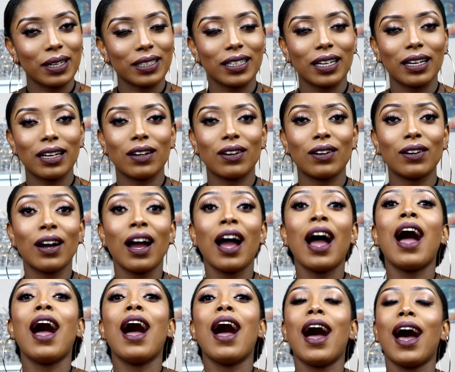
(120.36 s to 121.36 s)
my channel
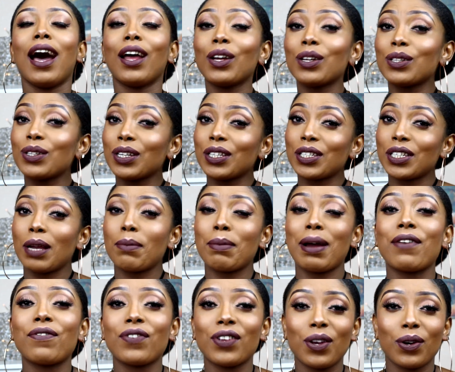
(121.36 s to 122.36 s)
and also share
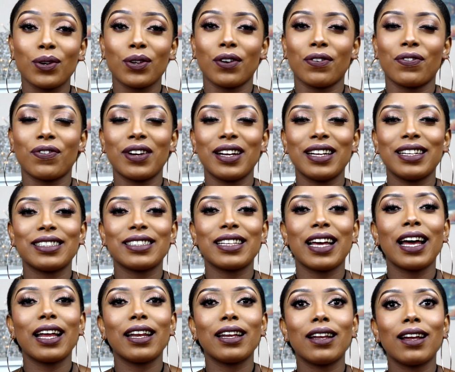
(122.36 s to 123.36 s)
my video with your friends.
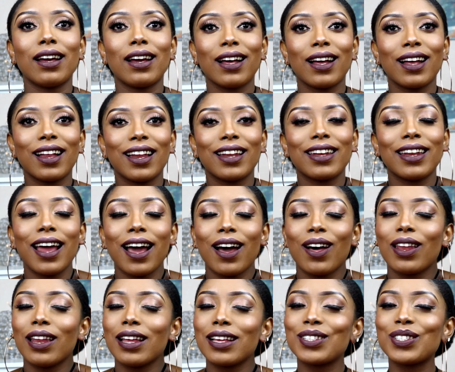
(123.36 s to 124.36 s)
And
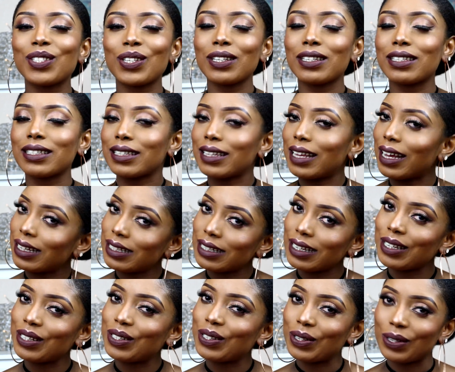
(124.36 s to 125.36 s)
now let's just get
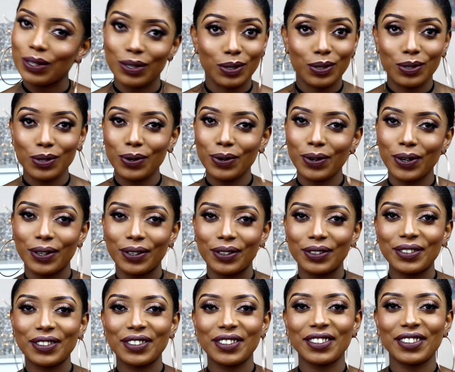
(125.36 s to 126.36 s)
into the
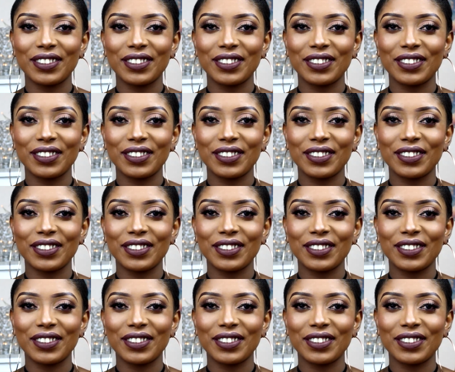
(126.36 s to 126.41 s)
tutorial.